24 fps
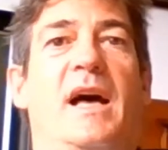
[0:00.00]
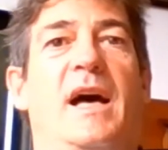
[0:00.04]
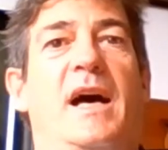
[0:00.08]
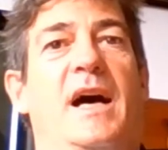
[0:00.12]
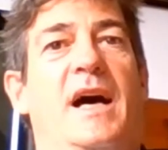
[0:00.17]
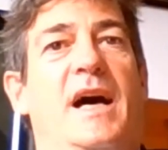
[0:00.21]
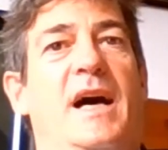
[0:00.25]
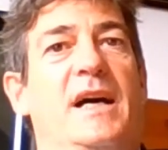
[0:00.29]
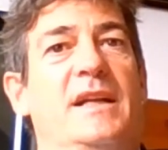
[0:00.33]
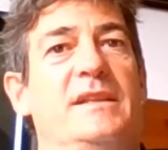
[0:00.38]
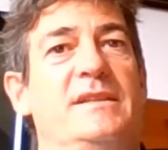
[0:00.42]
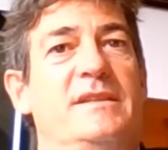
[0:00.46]

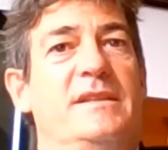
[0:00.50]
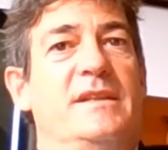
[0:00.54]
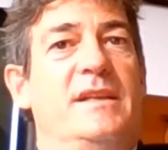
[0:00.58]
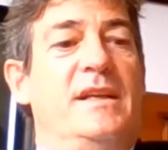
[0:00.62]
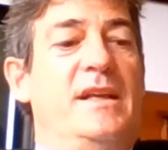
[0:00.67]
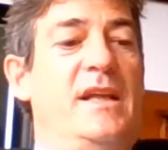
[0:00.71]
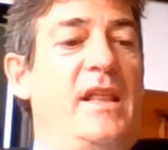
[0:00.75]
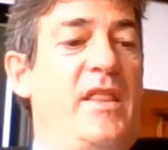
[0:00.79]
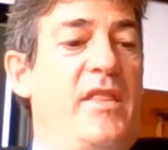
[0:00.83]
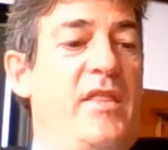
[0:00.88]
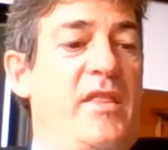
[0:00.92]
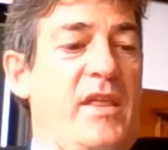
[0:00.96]
And
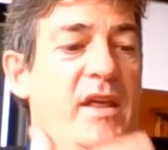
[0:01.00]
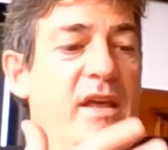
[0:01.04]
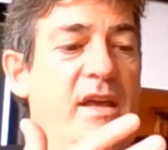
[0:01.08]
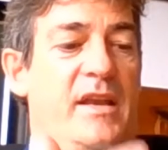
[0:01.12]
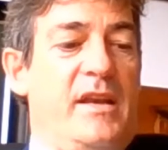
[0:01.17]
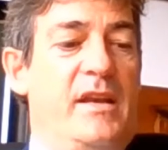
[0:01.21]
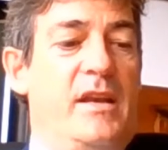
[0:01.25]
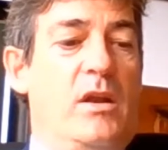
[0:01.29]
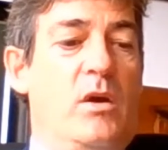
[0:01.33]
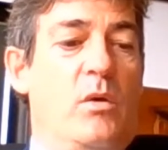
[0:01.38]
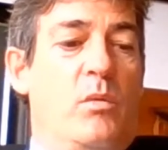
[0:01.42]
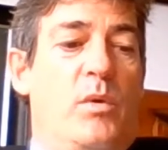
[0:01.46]

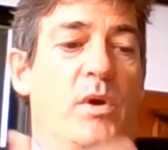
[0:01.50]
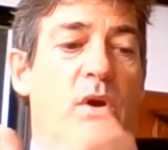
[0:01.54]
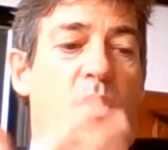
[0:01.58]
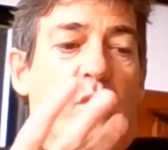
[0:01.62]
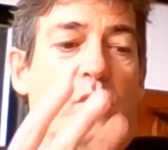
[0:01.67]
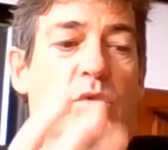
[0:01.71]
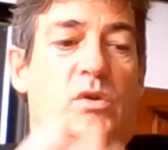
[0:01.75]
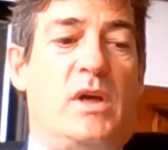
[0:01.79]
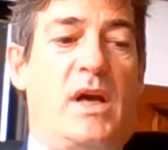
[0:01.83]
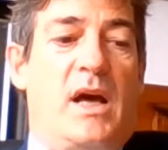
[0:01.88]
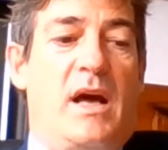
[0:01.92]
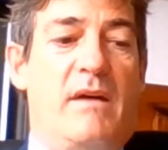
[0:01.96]
then we
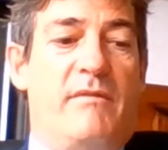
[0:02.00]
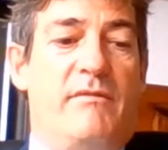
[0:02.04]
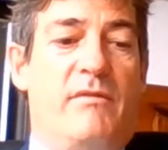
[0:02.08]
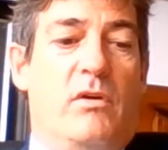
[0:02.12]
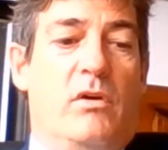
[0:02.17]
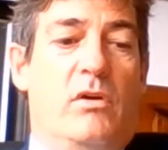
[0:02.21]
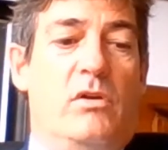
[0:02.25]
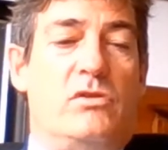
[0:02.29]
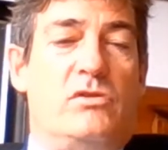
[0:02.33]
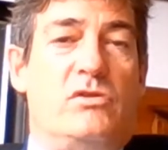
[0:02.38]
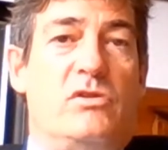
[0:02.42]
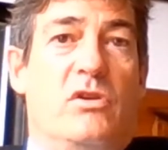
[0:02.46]
could have
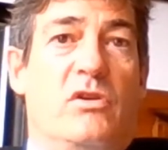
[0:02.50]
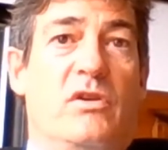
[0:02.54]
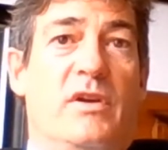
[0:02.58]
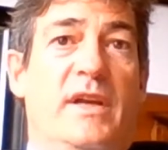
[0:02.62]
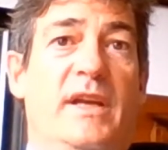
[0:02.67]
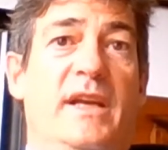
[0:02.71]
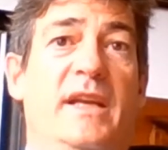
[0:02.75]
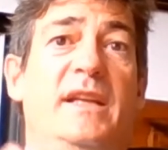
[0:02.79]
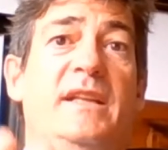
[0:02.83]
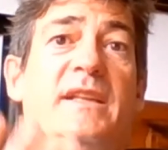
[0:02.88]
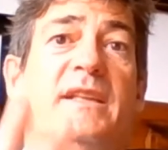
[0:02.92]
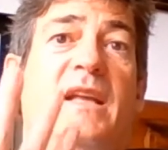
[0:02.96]
also
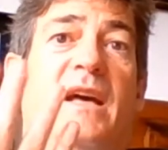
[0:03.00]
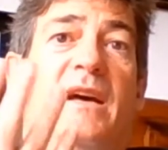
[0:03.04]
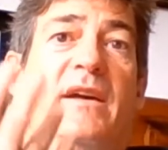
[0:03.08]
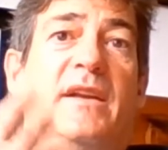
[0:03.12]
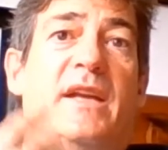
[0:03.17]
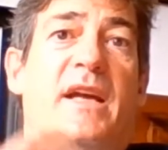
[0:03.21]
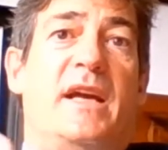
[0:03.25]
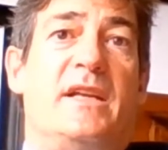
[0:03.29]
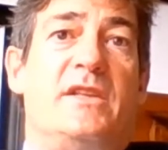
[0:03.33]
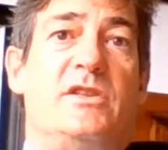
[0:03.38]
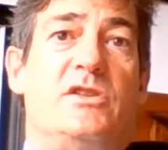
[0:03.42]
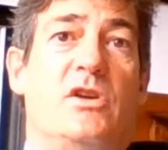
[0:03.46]

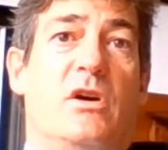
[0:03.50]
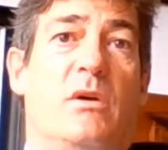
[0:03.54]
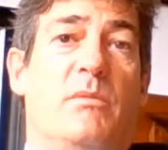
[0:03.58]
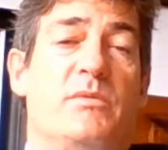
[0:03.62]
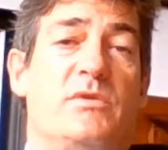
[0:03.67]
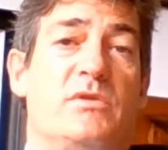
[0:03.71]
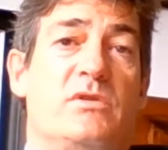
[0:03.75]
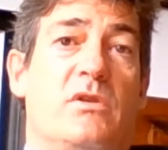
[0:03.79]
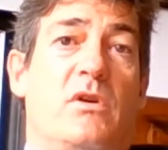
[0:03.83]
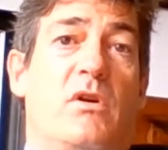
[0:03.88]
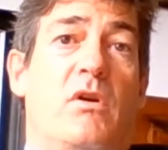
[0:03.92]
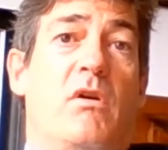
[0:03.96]
indirect
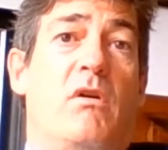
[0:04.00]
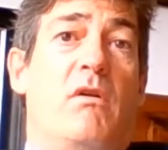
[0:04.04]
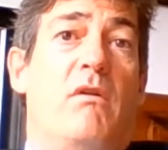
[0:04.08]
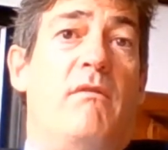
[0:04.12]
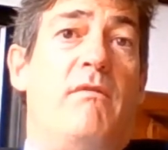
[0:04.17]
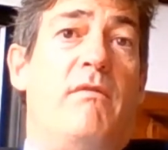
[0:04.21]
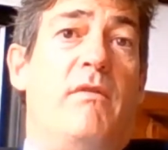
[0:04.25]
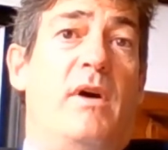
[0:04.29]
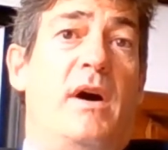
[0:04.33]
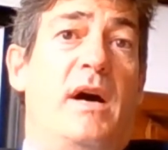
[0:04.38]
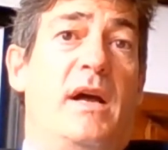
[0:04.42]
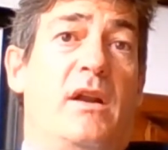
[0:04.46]
jobs of
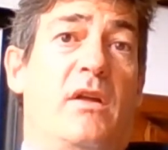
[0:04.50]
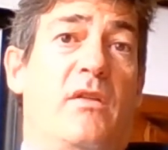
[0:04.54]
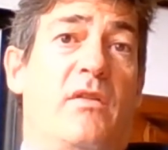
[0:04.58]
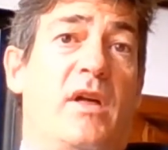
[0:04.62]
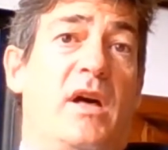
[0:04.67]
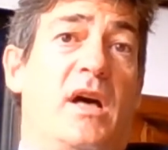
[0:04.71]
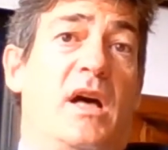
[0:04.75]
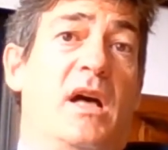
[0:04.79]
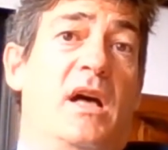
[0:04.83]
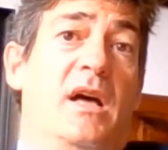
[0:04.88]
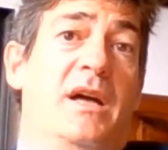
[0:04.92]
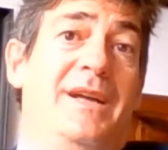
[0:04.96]

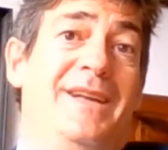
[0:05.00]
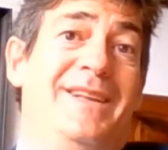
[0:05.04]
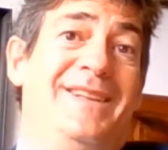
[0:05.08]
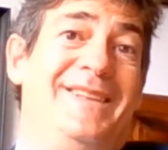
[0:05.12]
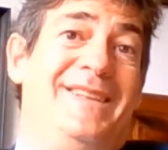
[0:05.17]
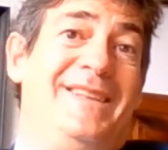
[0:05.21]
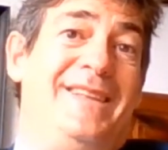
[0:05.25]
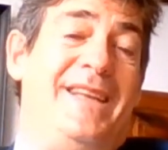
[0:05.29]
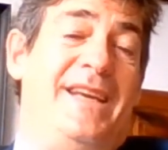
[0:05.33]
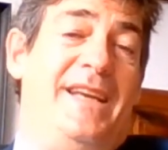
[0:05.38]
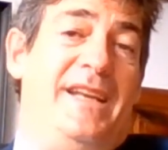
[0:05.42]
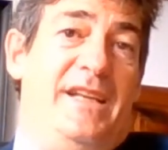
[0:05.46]
another
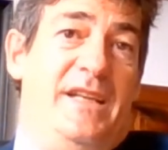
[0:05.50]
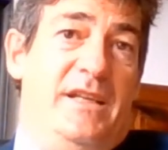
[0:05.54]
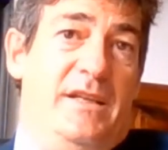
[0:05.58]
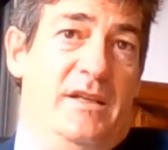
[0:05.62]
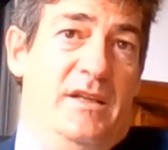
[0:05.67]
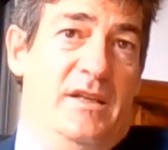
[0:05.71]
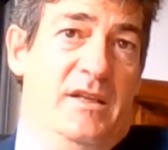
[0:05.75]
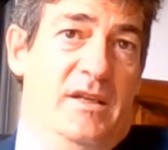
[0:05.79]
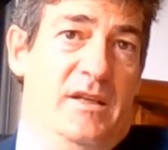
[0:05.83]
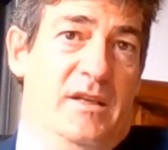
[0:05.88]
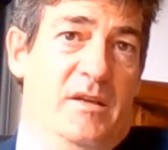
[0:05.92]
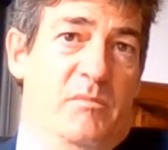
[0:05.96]
10
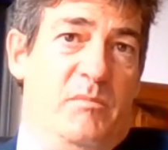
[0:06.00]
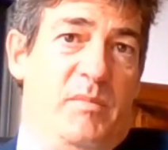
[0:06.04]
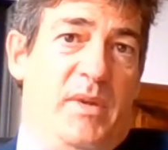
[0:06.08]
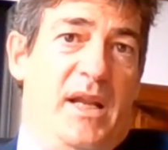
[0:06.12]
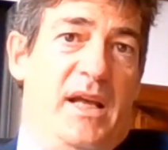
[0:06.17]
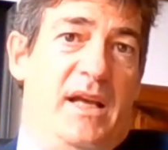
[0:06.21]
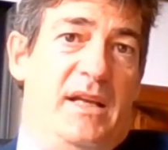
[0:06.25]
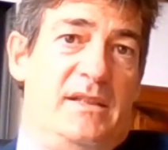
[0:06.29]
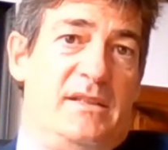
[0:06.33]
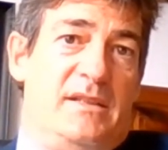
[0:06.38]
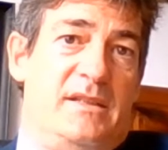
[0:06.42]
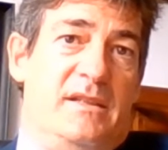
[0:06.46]

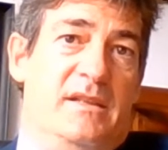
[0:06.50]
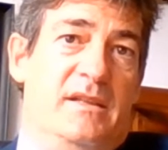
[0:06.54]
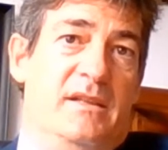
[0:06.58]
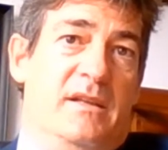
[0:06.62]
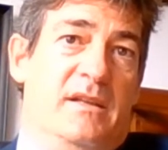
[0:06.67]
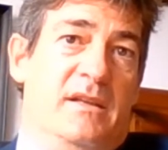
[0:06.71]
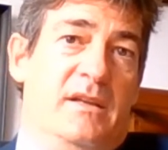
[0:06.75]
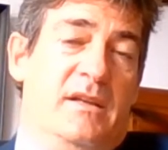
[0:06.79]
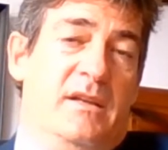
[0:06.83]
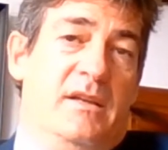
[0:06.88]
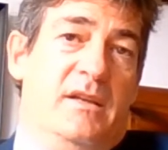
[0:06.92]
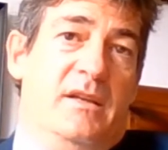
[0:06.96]
plus
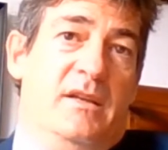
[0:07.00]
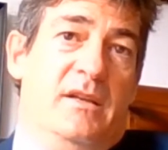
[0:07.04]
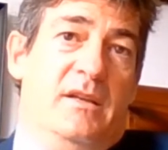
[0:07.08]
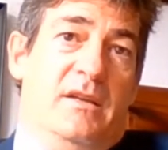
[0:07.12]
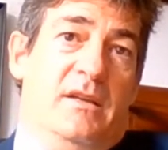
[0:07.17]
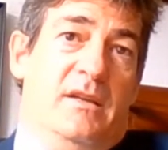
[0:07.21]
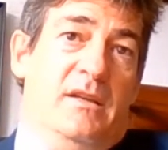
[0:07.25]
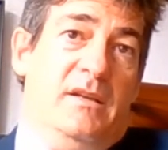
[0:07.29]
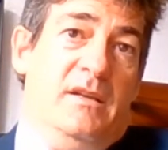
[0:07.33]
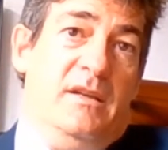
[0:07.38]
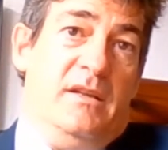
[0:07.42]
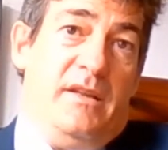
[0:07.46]

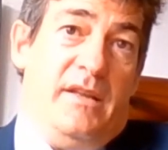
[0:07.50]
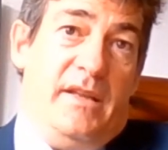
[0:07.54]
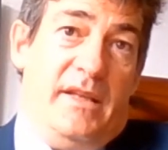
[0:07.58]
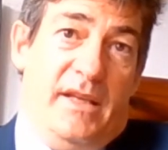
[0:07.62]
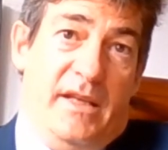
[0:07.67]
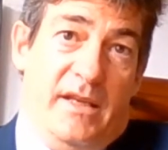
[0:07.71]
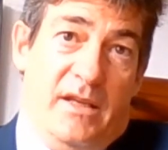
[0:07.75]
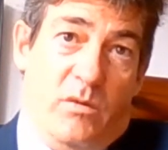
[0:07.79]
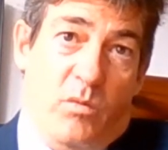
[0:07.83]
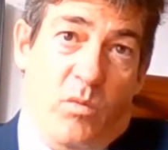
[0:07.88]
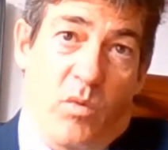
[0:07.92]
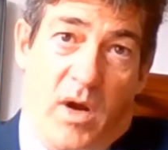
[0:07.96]
the
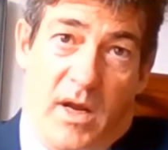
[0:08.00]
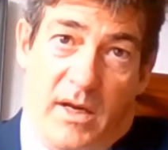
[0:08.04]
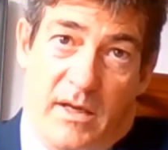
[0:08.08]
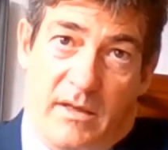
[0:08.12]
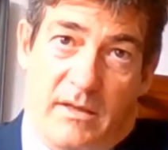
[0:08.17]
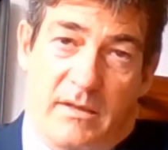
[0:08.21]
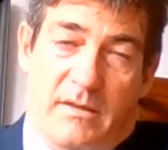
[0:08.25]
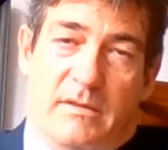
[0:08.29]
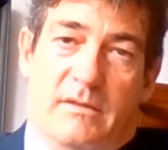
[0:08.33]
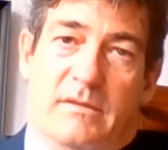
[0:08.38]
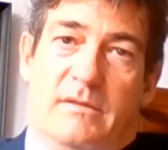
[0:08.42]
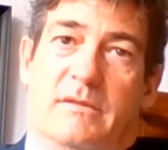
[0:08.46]
1.
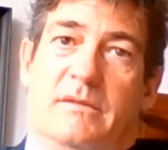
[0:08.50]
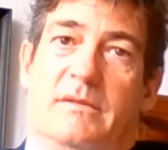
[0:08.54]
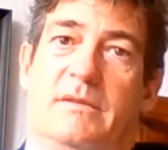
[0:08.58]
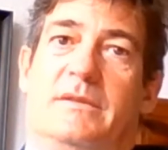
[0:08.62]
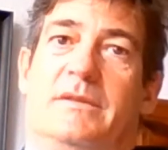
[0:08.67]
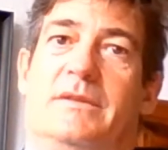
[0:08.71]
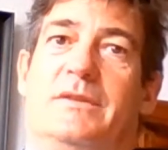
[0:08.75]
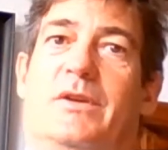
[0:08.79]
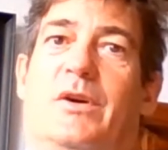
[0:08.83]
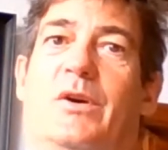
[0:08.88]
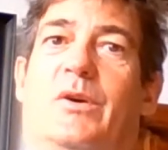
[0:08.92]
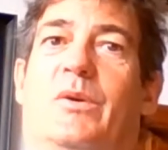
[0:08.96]

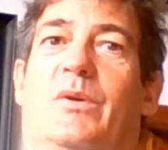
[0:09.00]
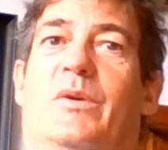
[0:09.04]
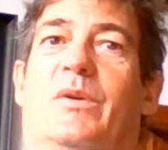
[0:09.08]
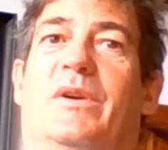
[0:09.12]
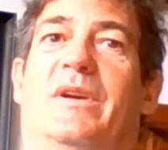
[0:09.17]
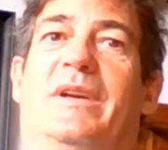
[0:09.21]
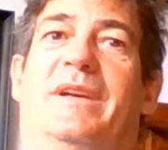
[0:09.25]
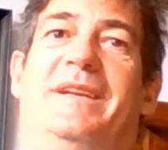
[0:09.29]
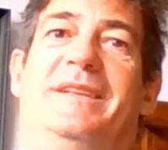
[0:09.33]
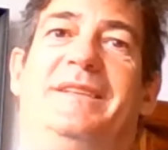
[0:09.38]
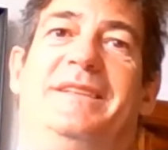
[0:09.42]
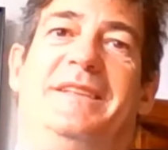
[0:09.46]
So
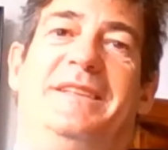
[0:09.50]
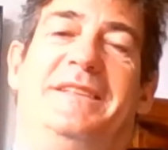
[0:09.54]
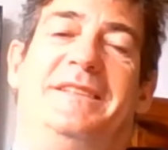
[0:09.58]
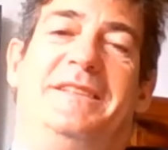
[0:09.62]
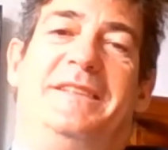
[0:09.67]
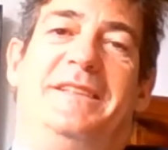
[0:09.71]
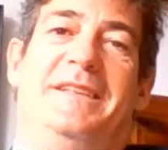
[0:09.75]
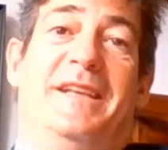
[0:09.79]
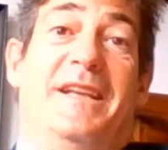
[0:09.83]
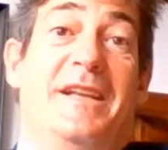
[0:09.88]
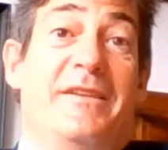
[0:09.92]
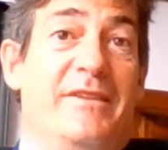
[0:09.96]
it is
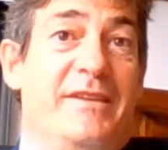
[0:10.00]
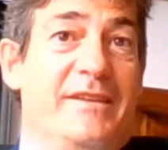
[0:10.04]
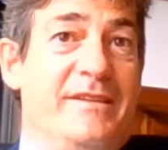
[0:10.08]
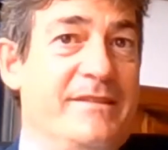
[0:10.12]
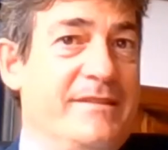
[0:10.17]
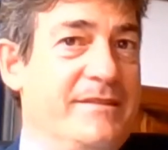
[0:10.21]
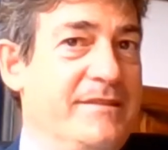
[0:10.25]
11.